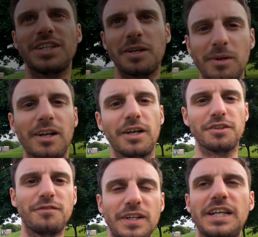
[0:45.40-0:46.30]
said in my
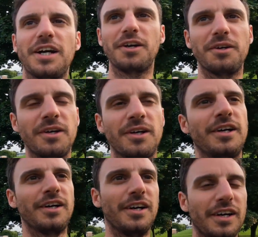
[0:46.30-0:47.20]
last video
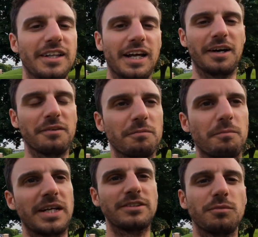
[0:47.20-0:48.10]
that
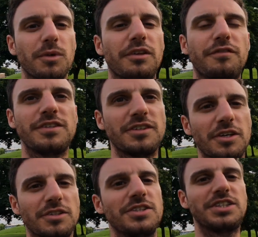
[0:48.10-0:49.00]
based on what the
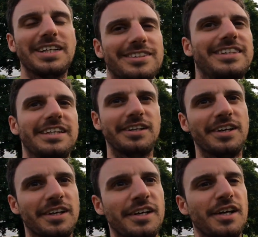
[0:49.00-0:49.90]
physio suggested,
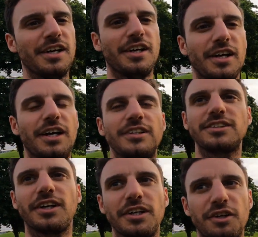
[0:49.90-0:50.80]
I
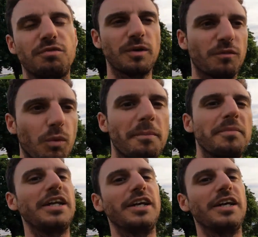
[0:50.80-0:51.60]
started off with 1